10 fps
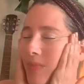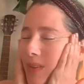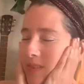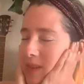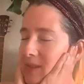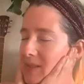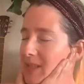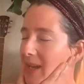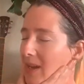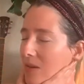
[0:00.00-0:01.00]
And then
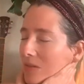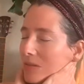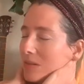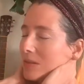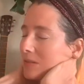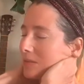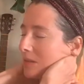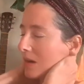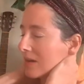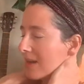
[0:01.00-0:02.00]
down
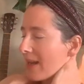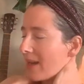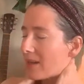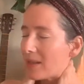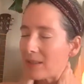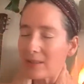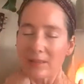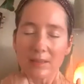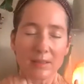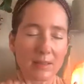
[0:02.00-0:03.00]
our neck
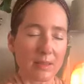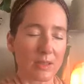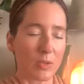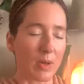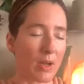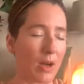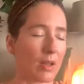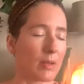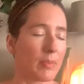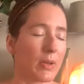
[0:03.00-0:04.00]
to our
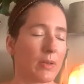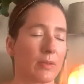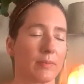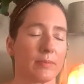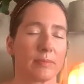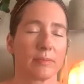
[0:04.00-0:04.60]
collarbone.